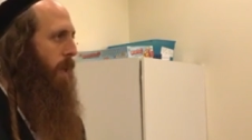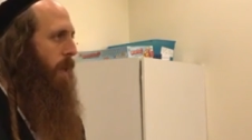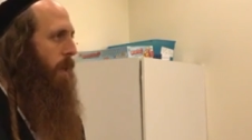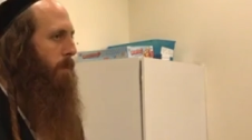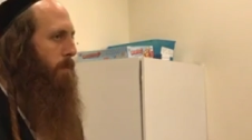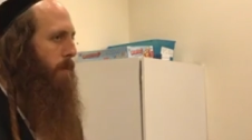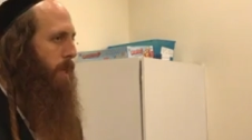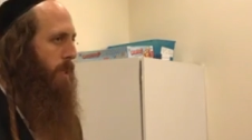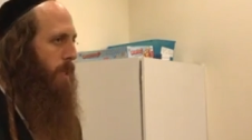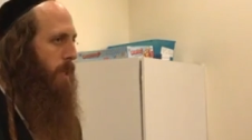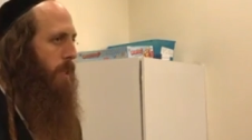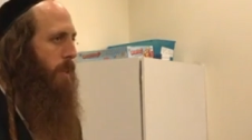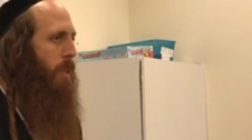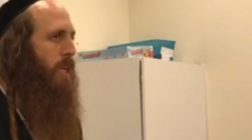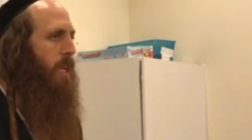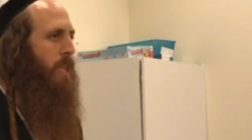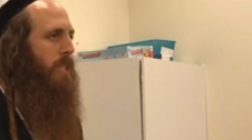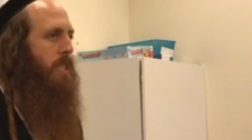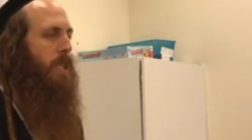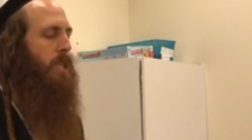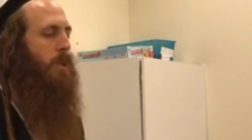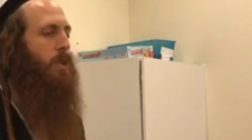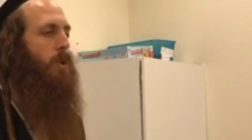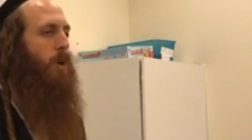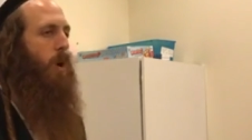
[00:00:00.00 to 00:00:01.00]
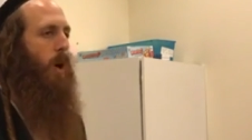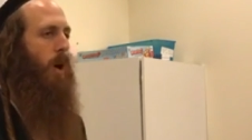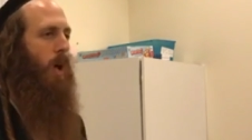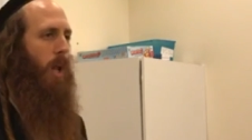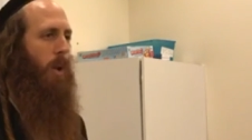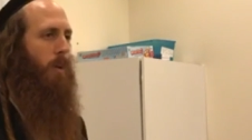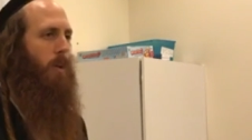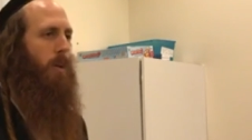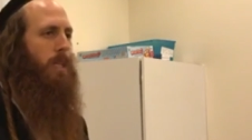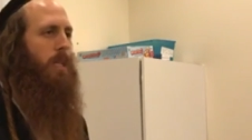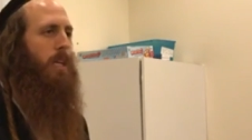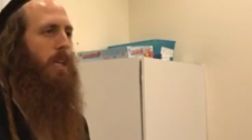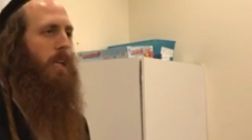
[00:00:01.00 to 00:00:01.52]
But the things that you
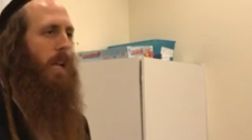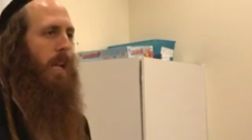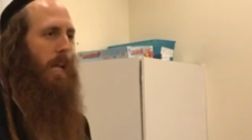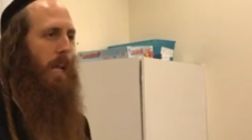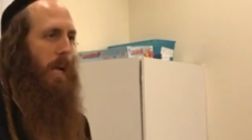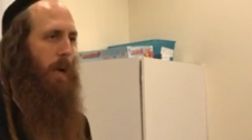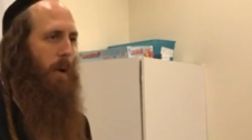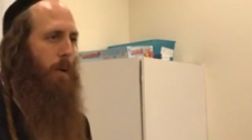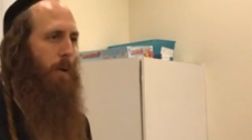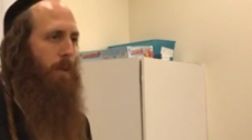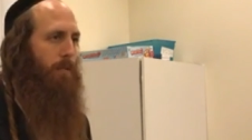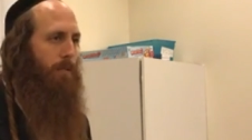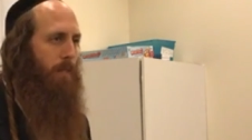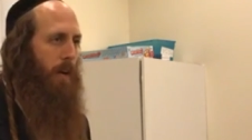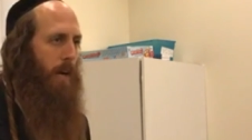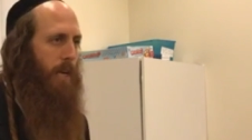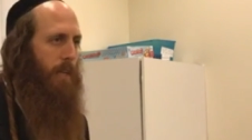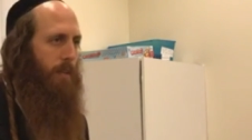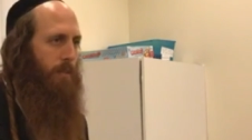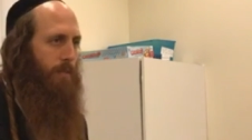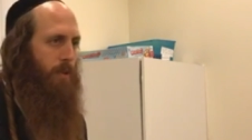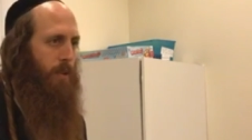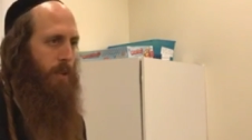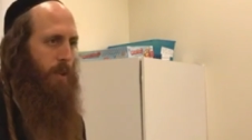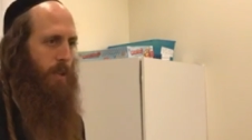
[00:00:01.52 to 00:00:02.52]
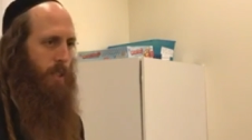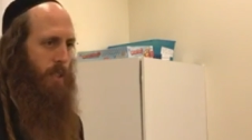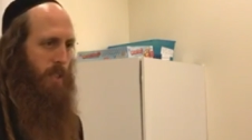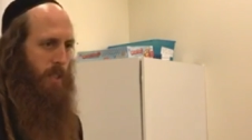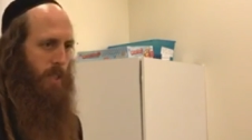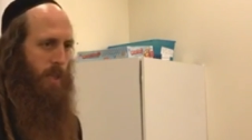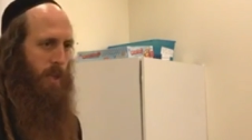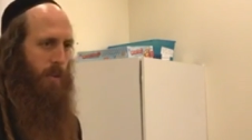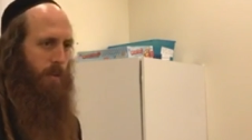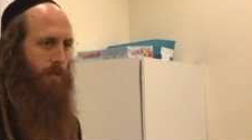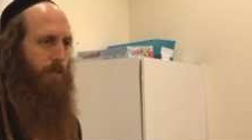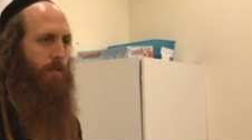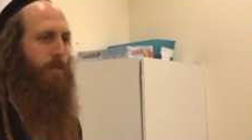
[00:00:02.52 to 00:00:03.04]
already clarified for
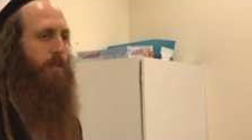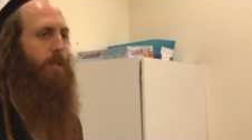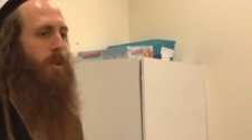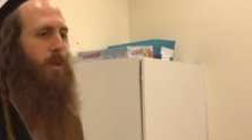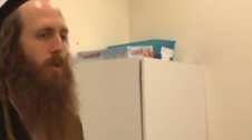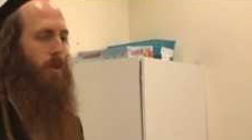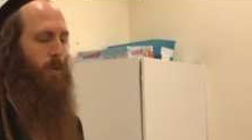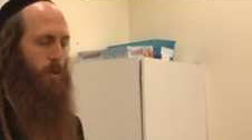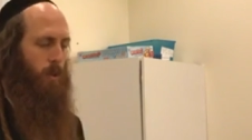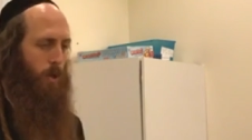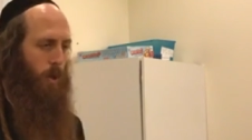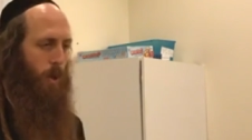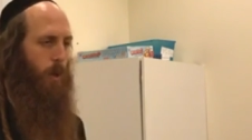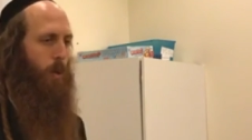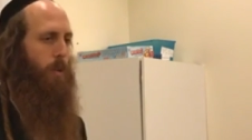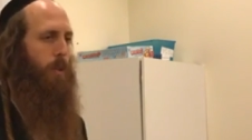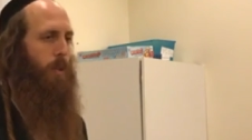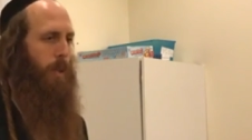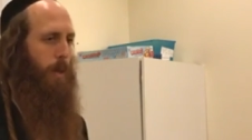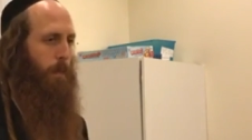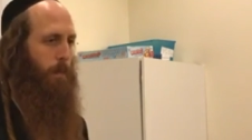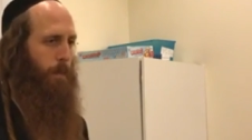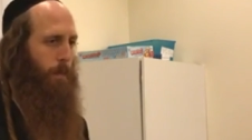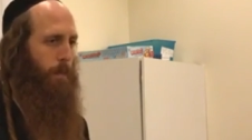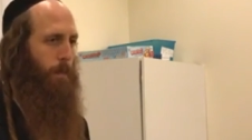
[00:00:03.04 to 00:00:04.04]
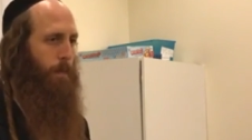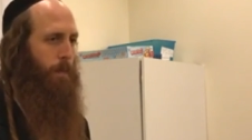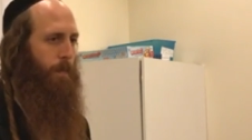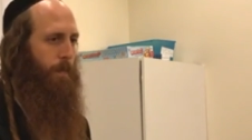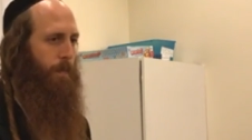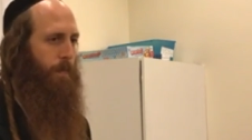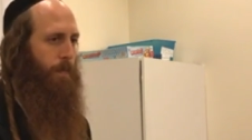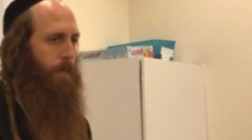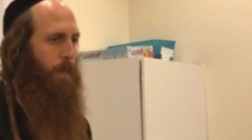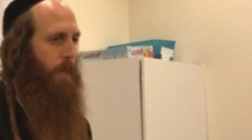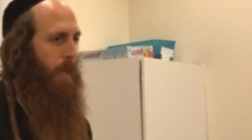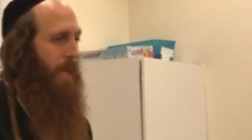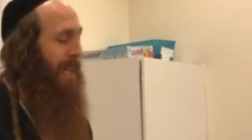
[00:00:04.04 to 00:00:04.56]
yourself, you know them,
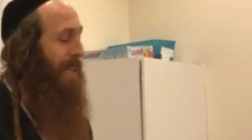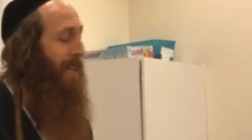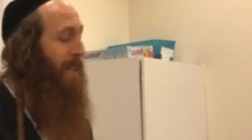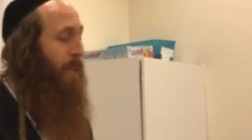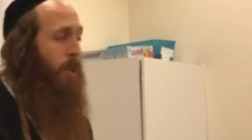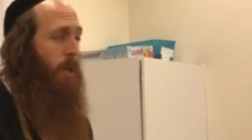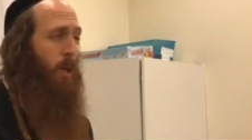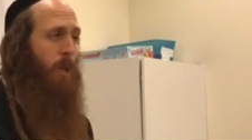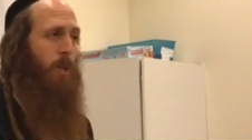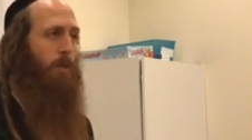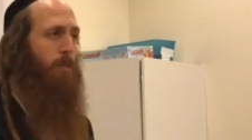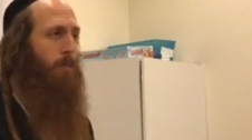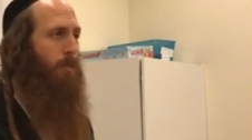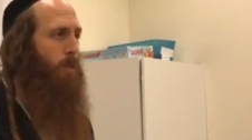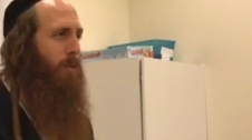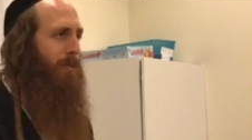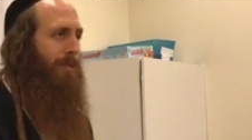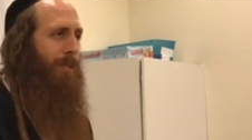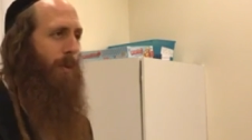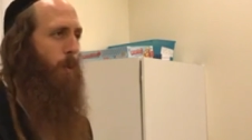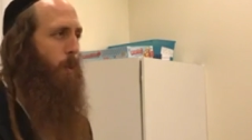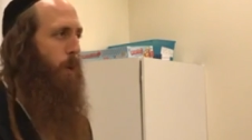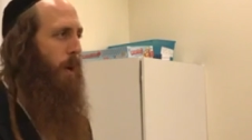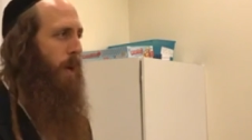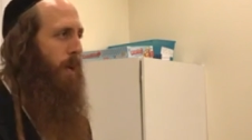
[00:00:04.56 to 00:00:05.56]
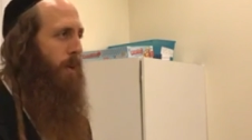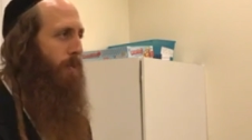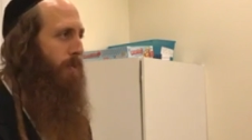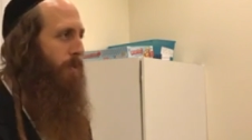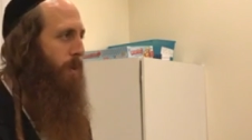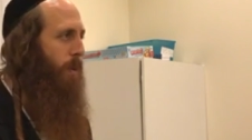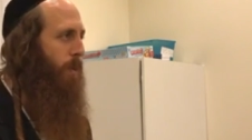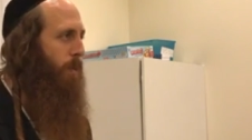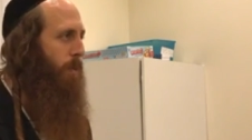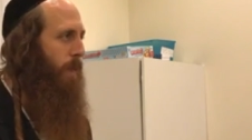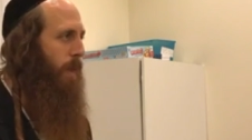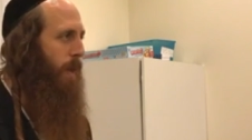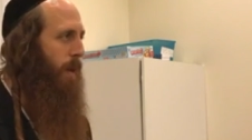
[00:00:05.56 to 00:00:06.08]
and don't move away
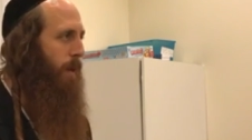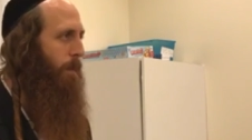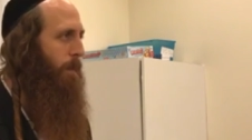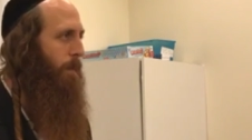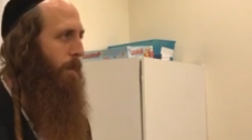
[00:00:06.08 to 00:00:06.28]
from them.